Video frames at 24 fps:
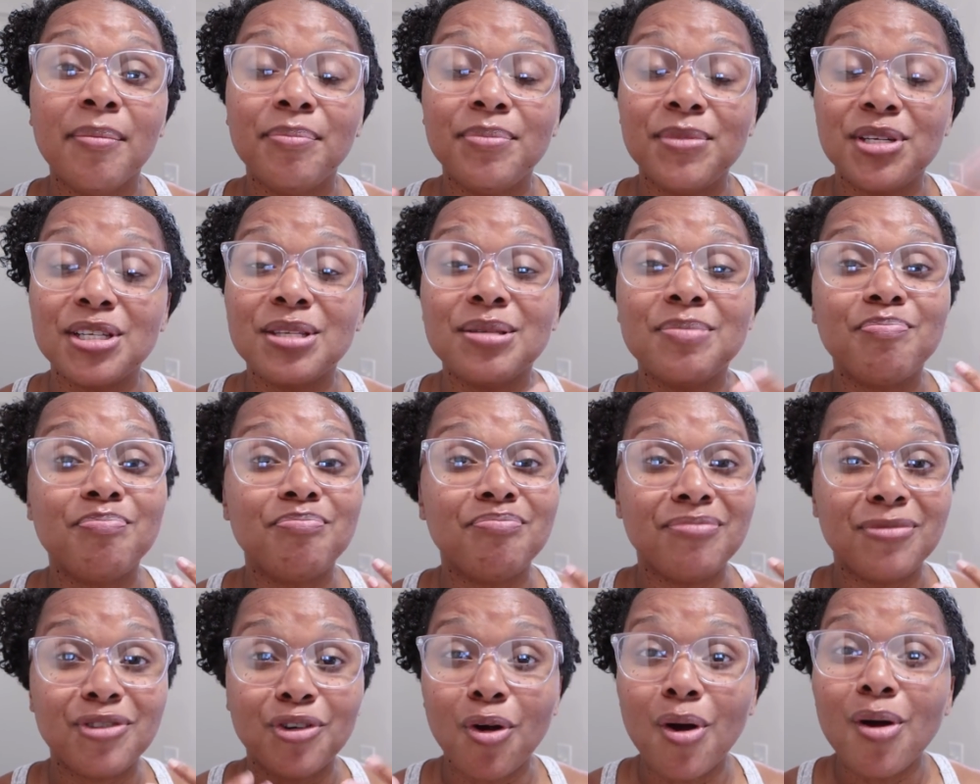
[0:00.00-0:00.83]
Just
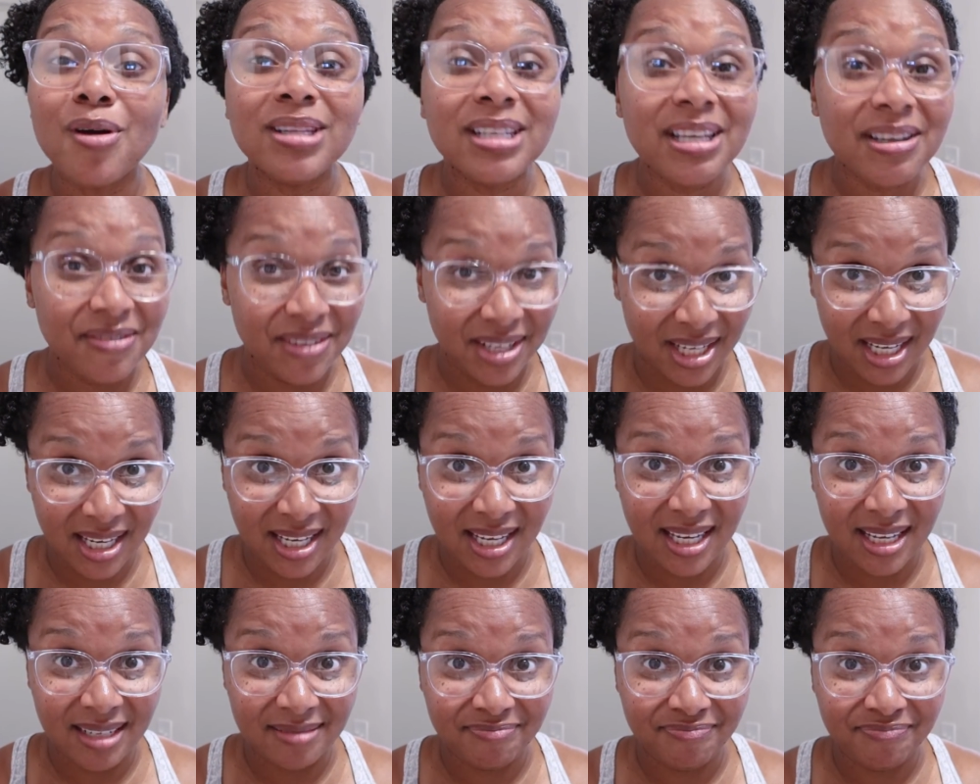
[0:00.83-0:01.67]
throw a leave-in
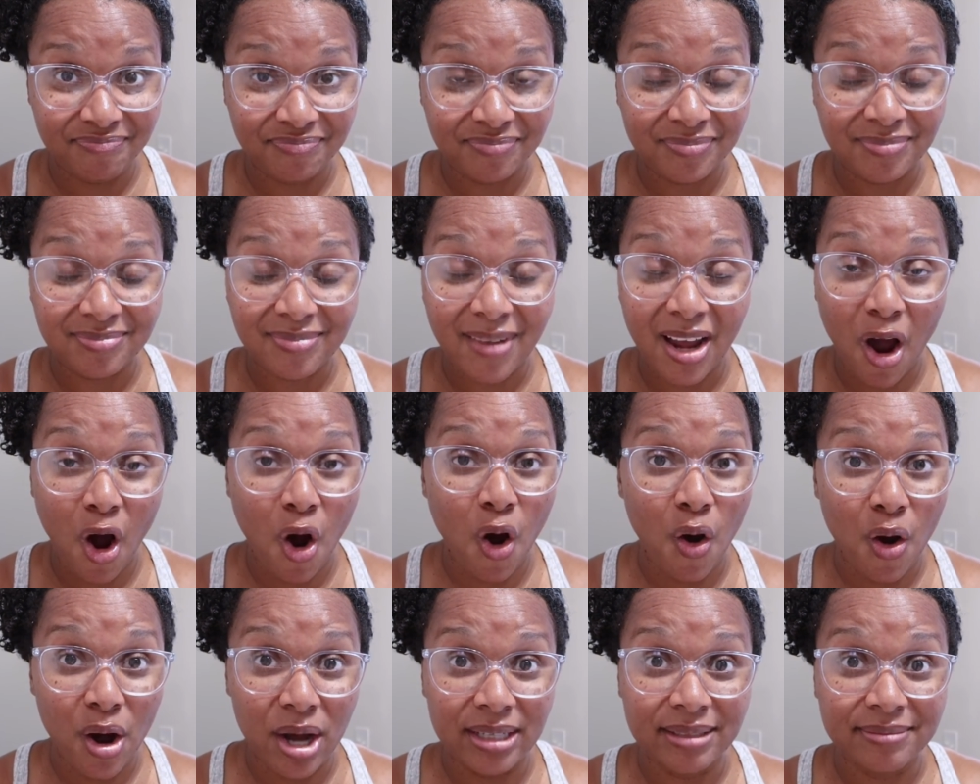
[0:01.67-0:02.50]
in
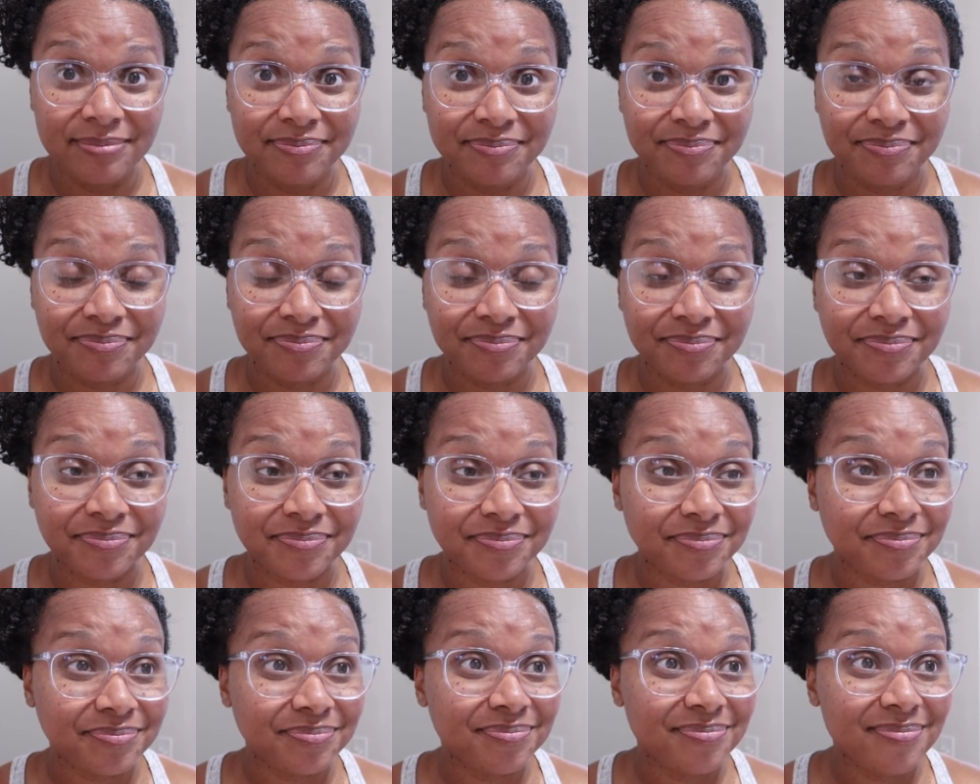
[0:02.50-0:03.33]
on
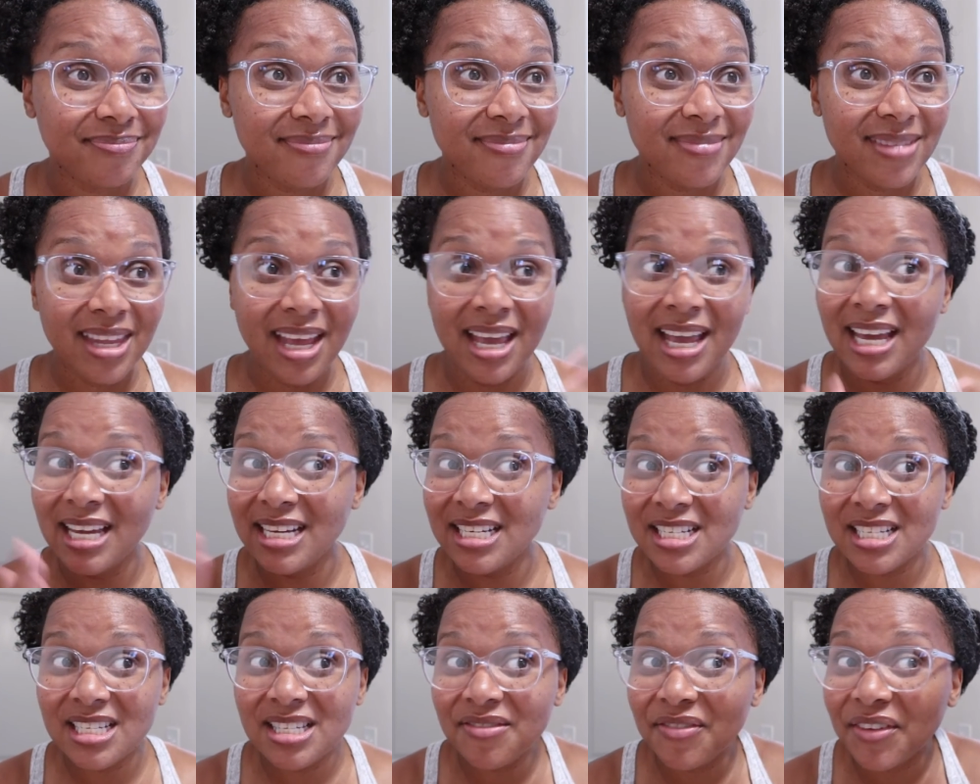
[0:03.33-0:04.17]
and
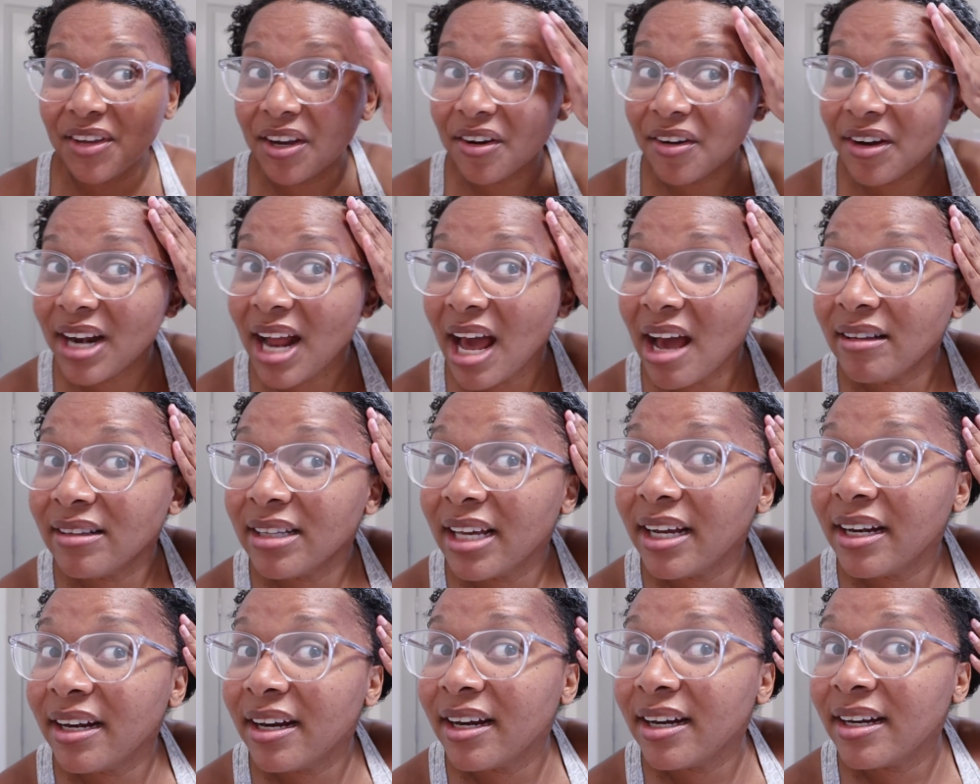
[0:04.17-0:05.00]
just figure it out
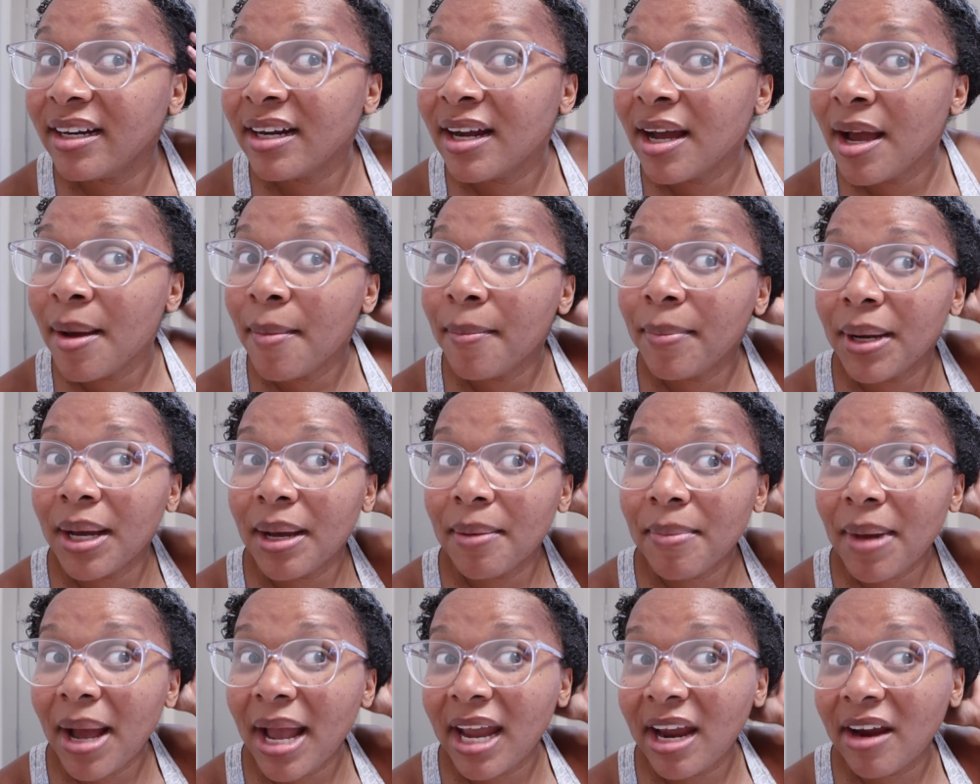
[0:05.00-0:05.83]
later.
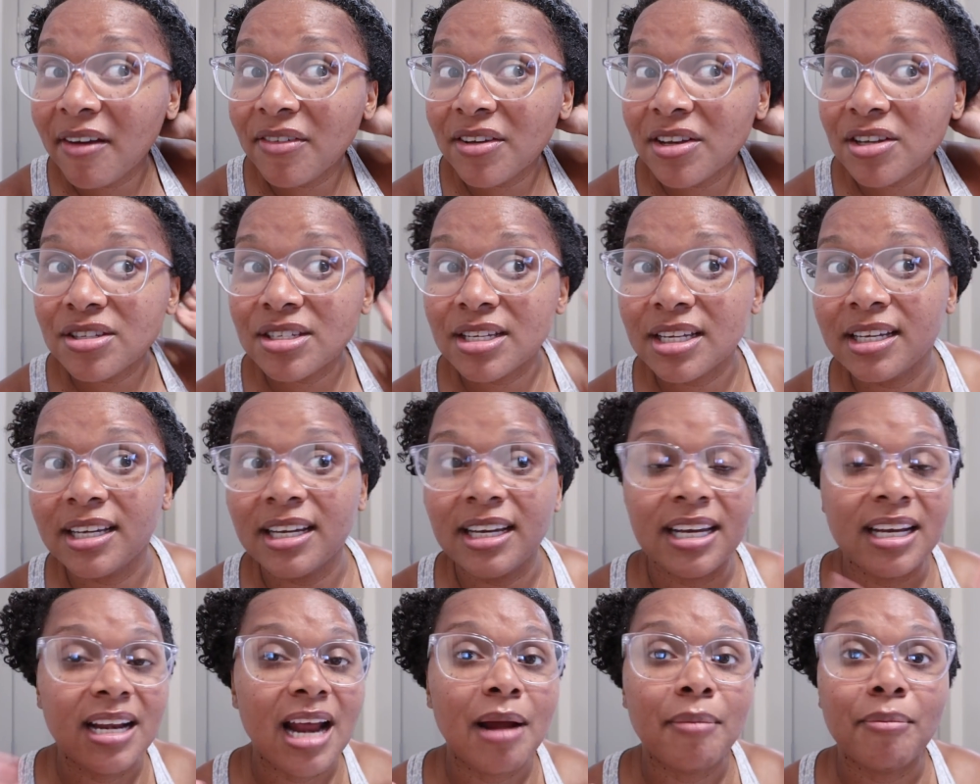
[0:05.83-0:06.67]
But my hair feels
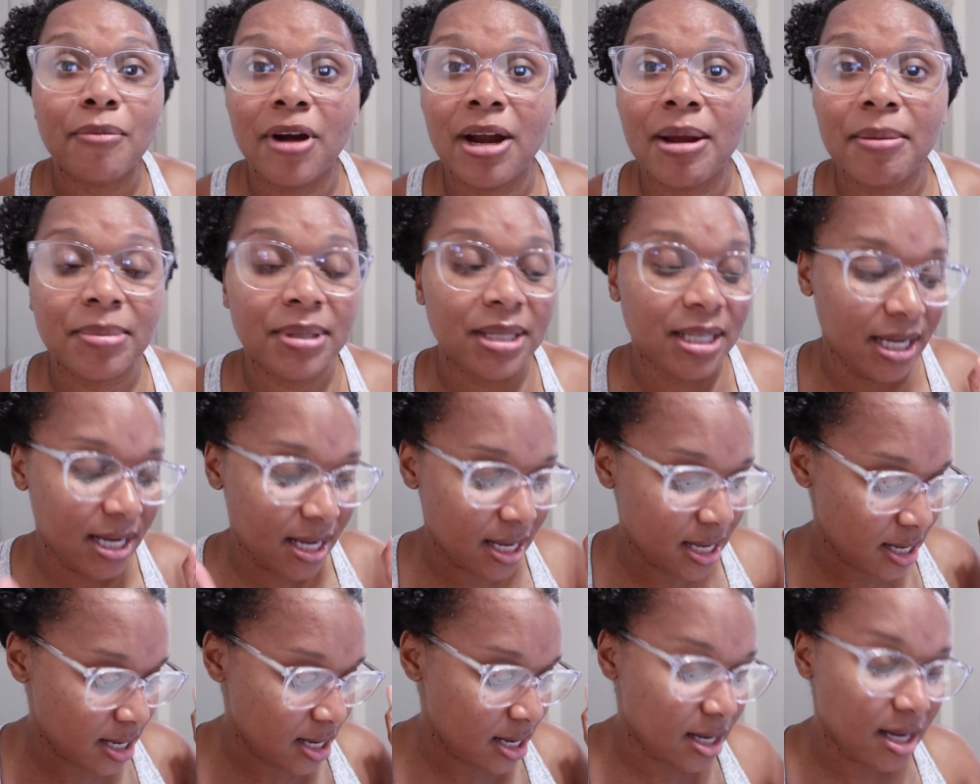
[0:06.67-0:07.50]
good. I'm
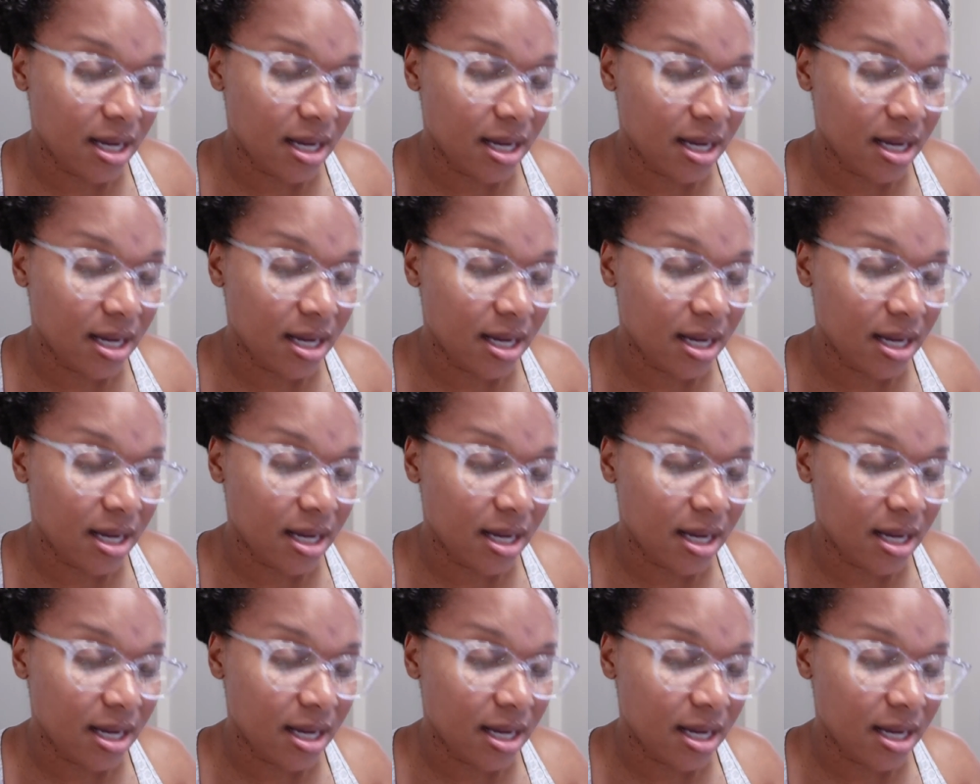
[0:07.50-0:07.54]
rambling.